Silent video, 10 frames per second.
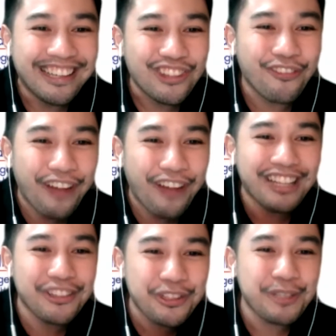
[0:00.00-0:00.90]
to
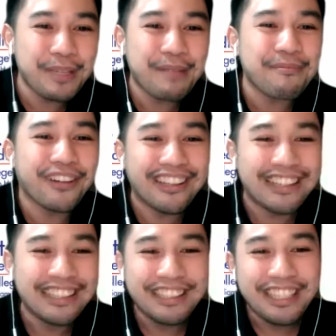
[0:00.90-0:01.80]
find those people
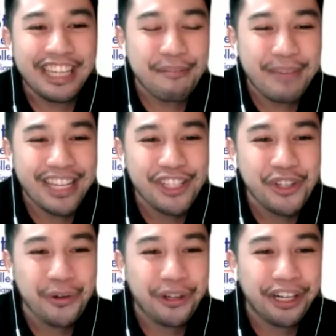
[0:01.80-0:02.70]
and make
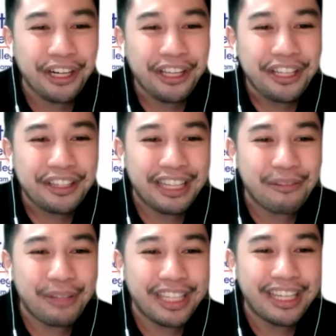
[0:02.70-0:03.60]
sure that
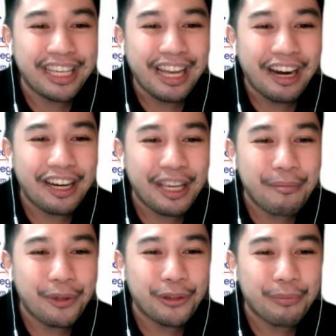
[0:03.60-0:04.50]
we are
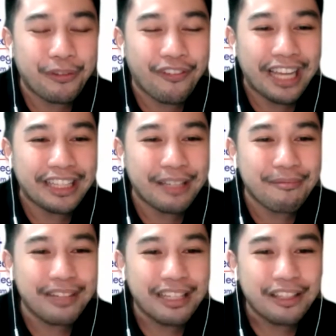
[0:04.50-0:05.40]
able to provide
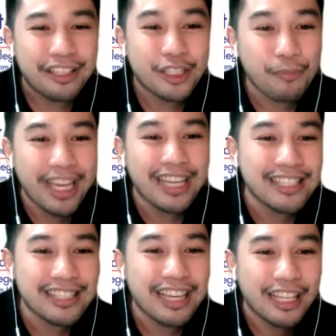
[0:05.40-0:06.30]
them the
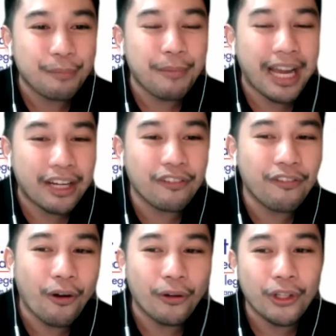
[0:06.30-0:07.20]
space and the
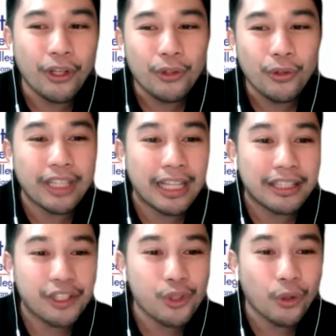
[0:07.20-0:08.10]
microphone to tell
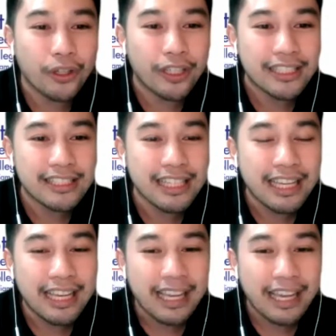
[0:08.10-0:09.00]
their stories
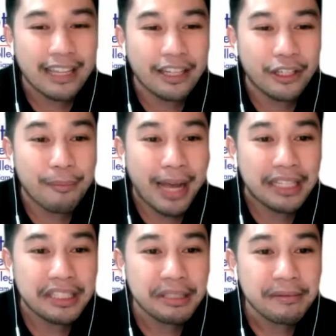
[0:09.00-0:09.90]
and their
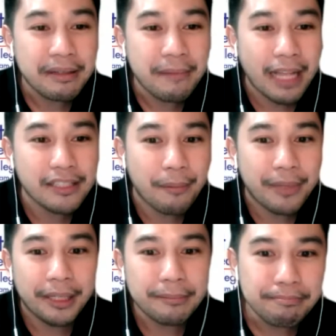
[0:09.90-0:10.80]
demands. I'll stop there.